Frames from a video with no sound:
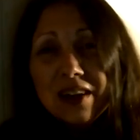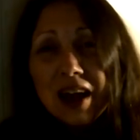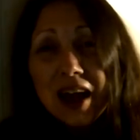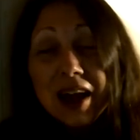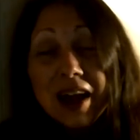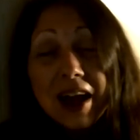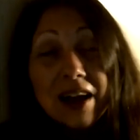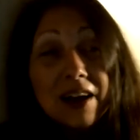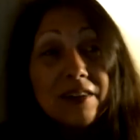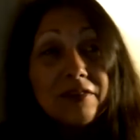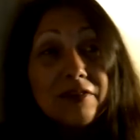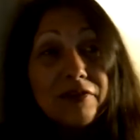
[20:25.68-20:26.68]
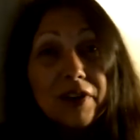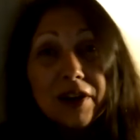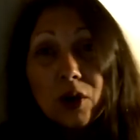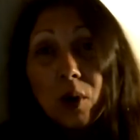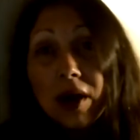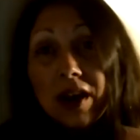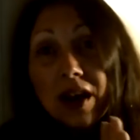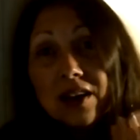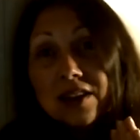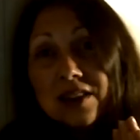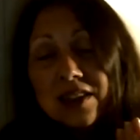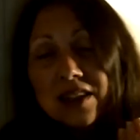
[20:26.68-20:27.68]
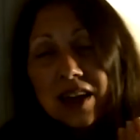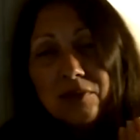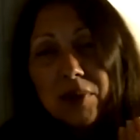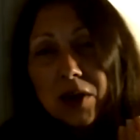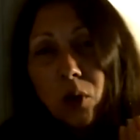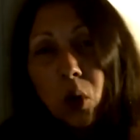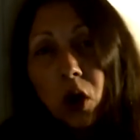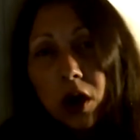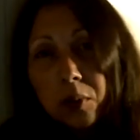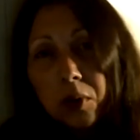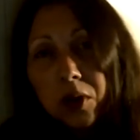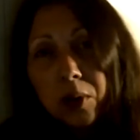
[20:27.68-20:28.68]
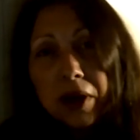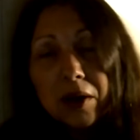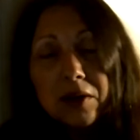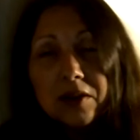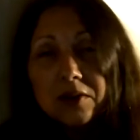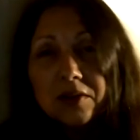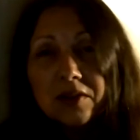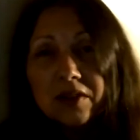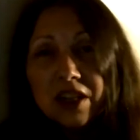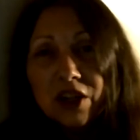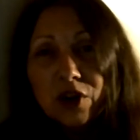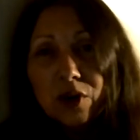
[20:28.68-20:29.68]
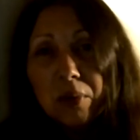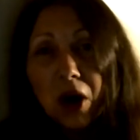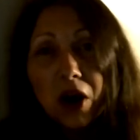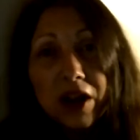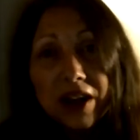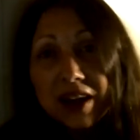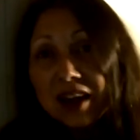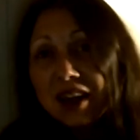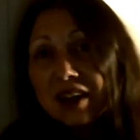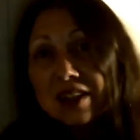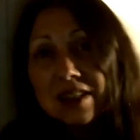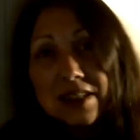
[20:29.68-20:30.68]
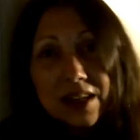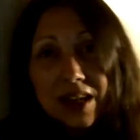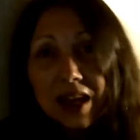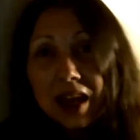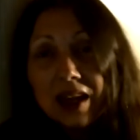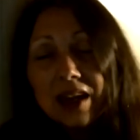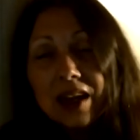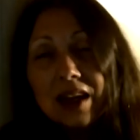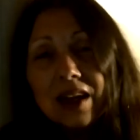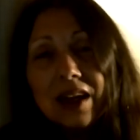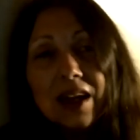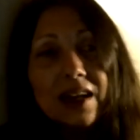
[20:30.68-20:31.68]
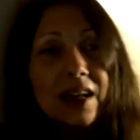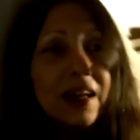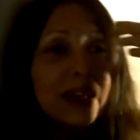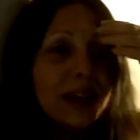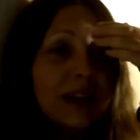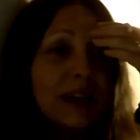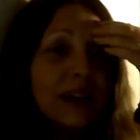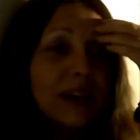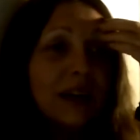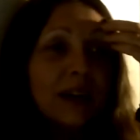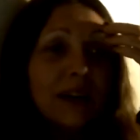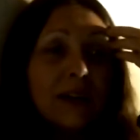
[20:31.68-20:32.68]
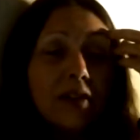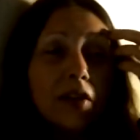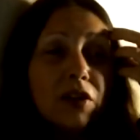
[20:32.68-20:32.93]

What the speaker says: I have, quite honestly, I've been horrible about marketing and syndicating, and I